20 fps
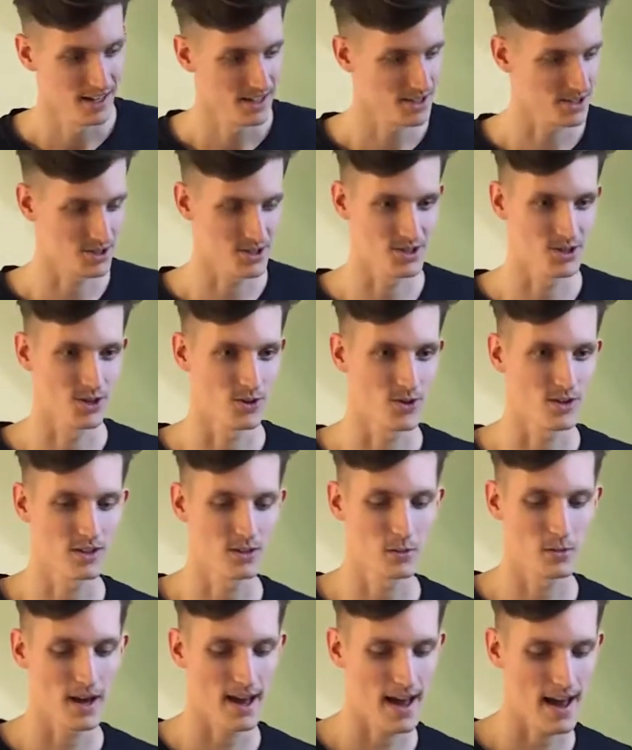So it's going
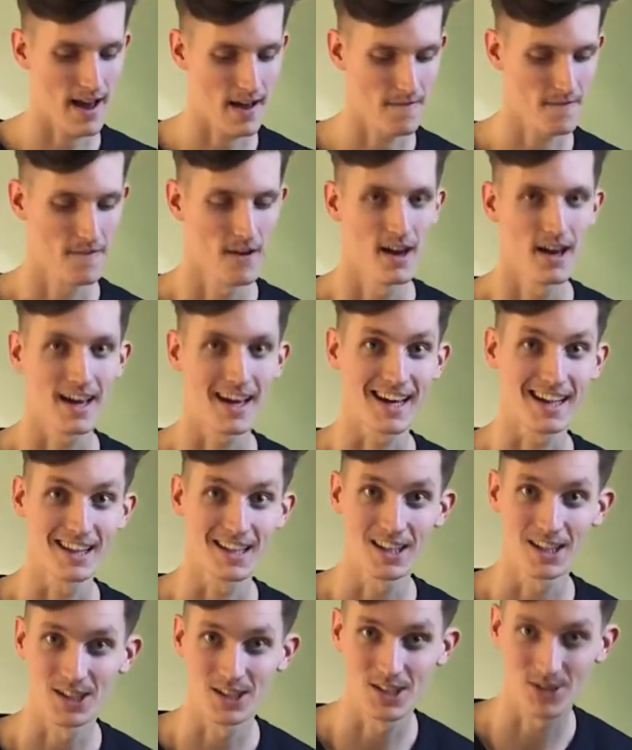to have a
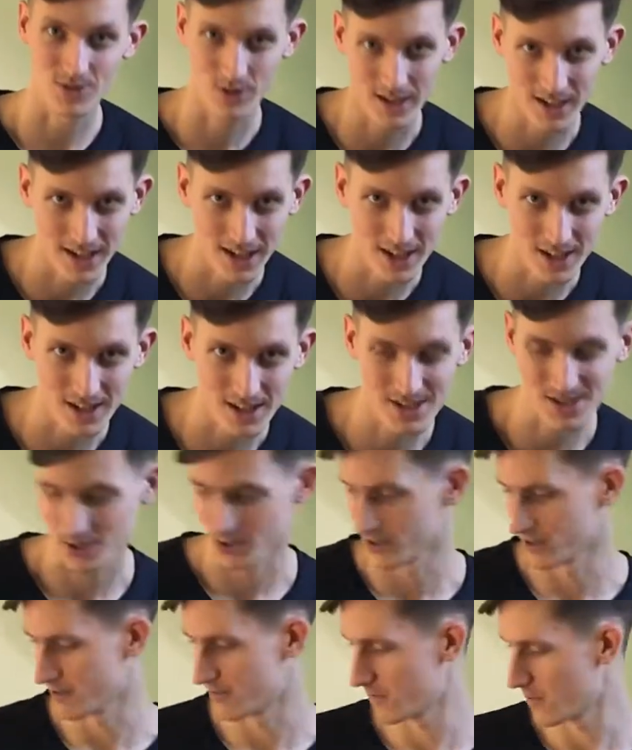little trickier
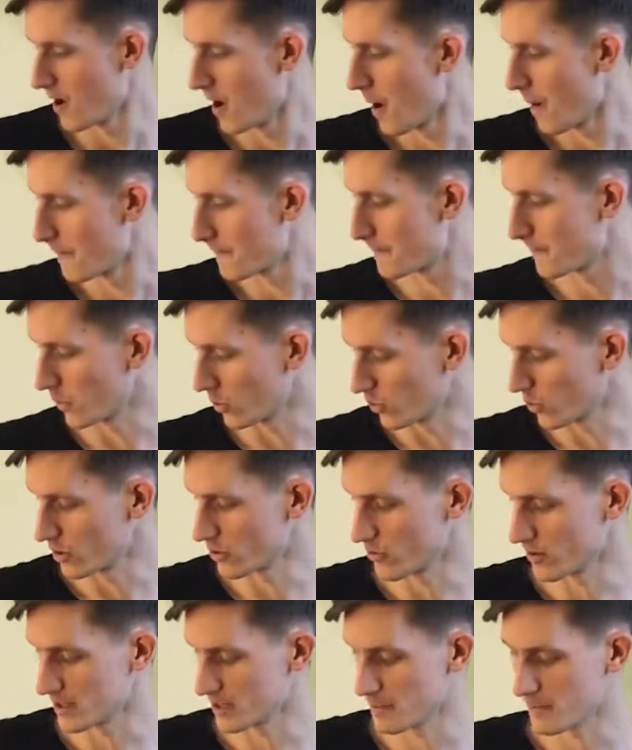sort of
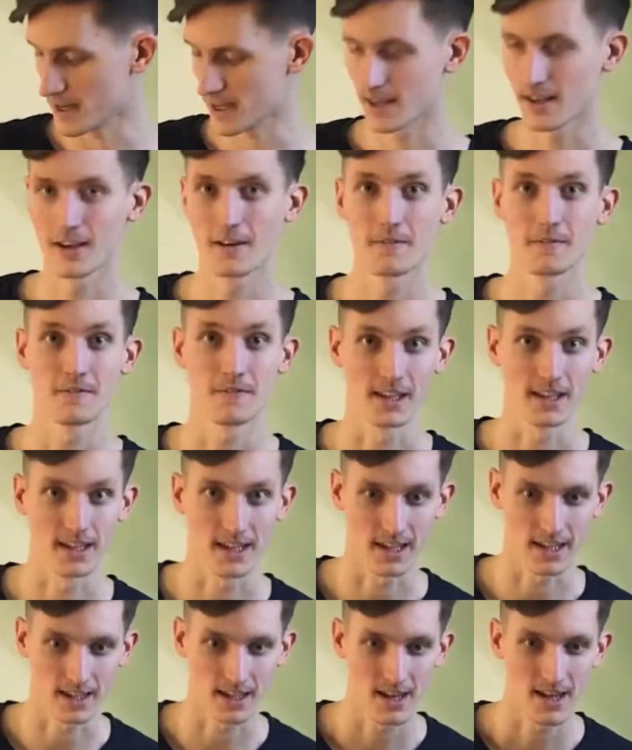polyrhythmic
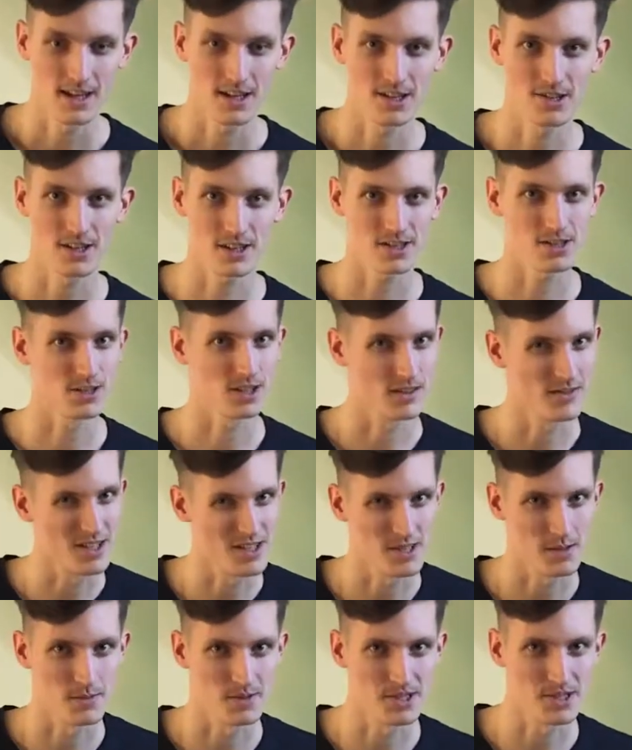feeling just to give
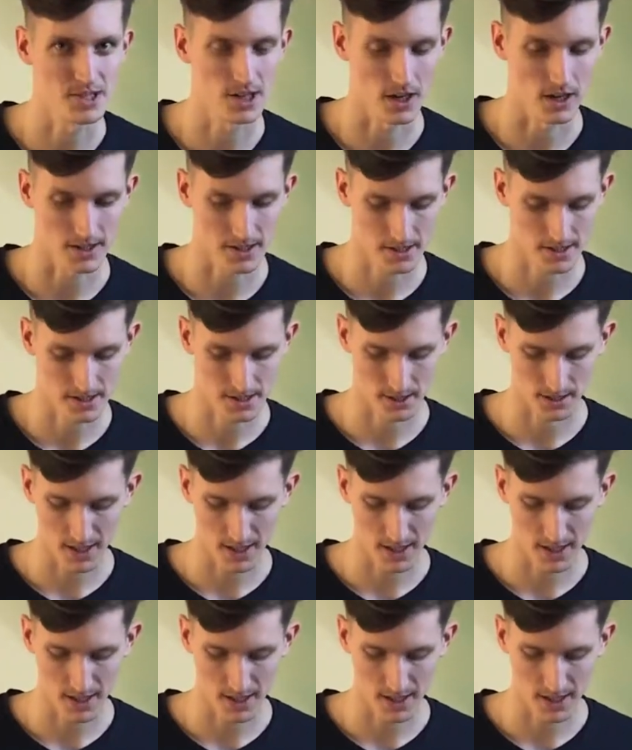it some sauce.